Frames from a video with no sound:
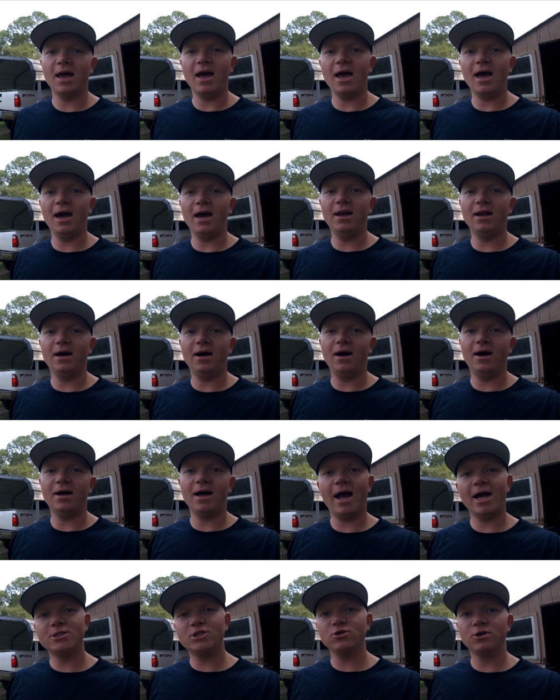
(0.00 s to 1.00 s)
and
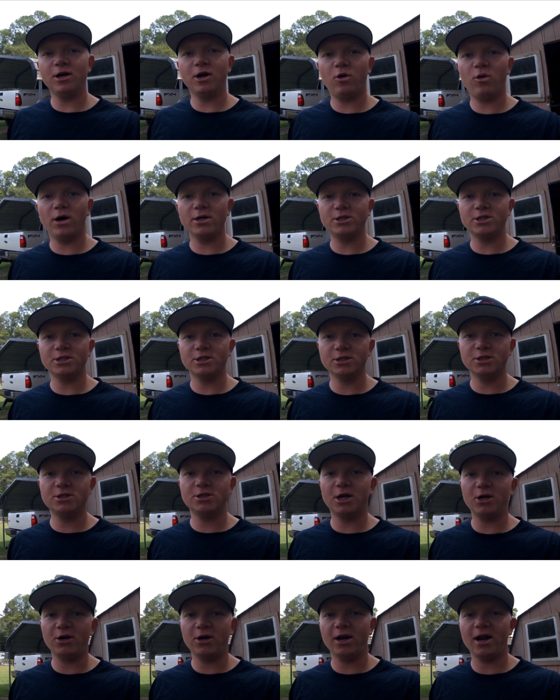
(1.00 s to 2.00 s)
answer any questions
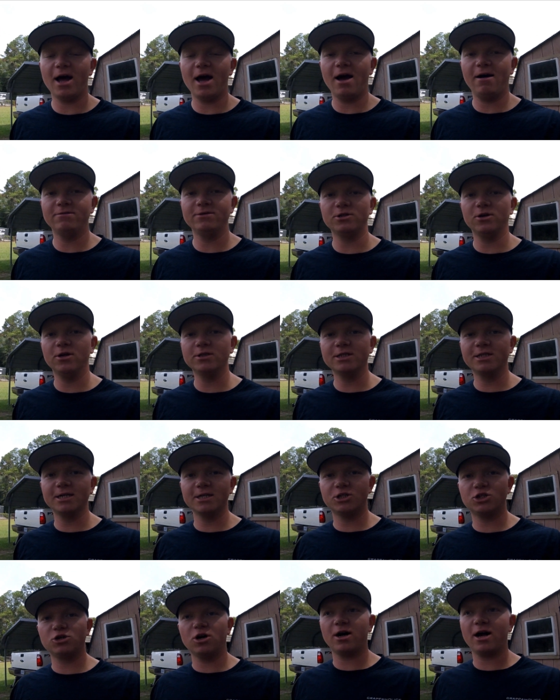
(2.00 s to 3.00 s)
that you can have. So let's get
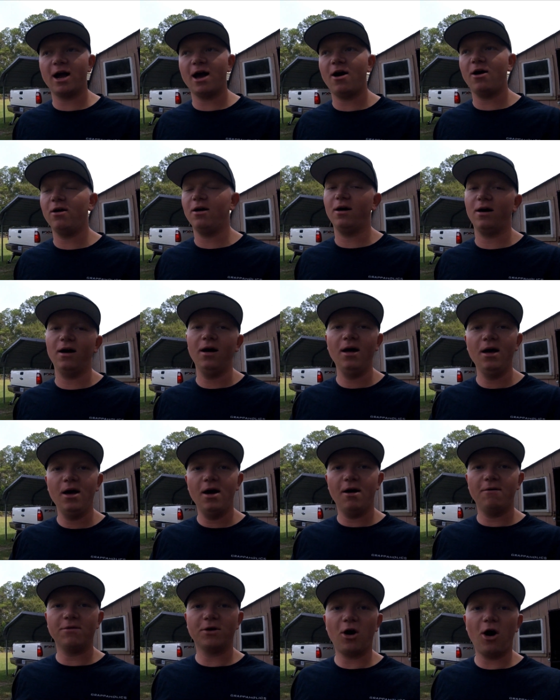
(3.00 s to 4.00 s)
the truck out
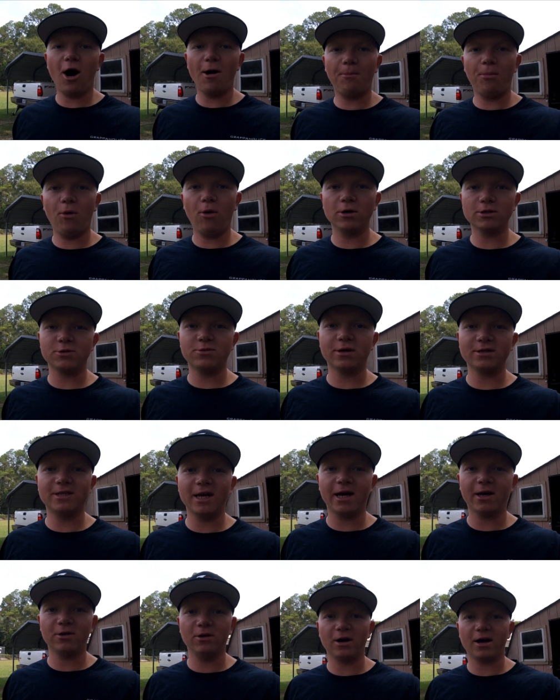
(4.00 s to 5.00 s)
of the carport so we can
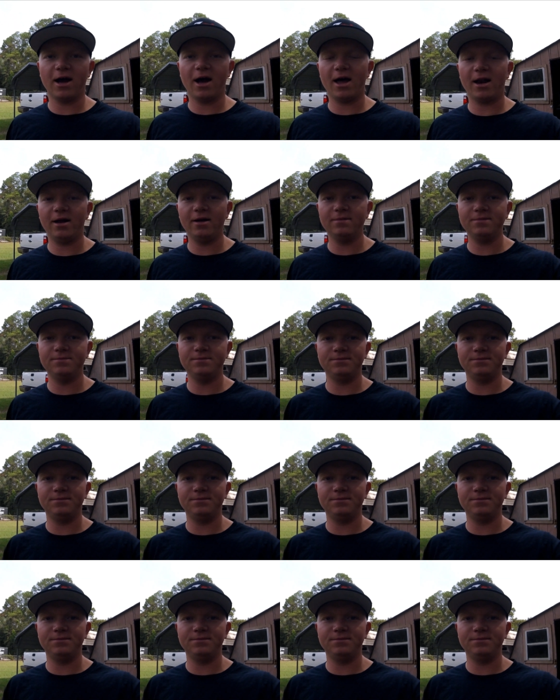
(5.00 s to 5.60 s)
take a look at it.